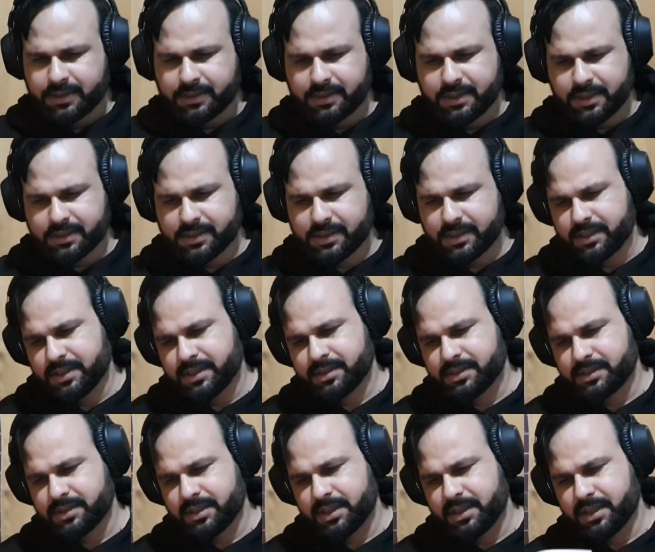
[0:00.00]
this
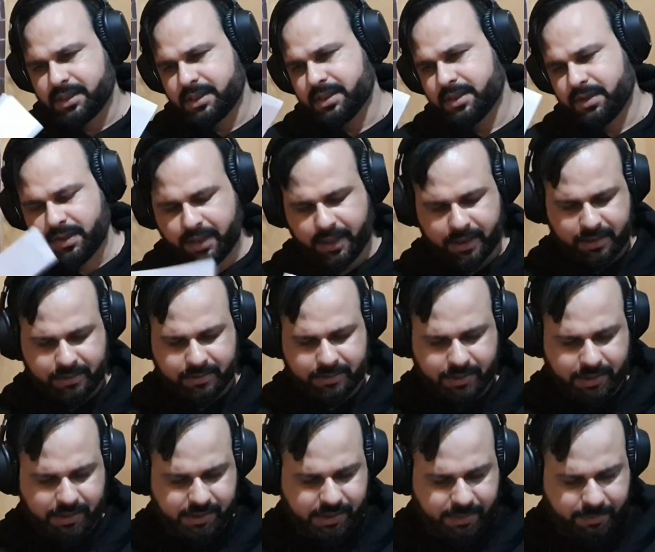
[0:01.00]
is, okay,
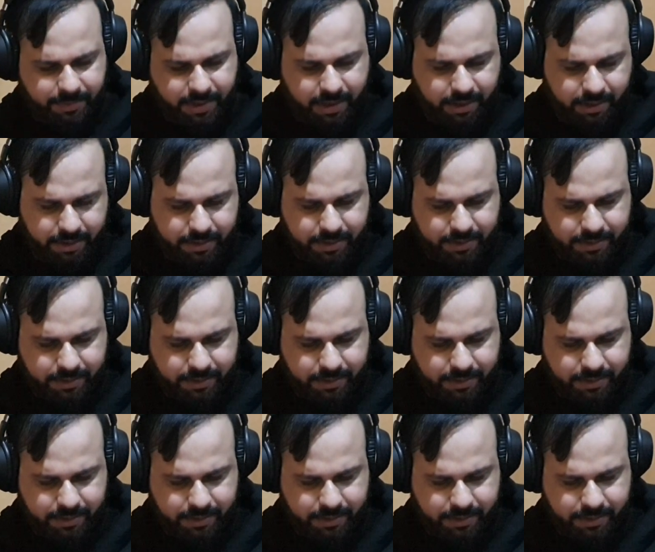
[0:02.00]
there's something.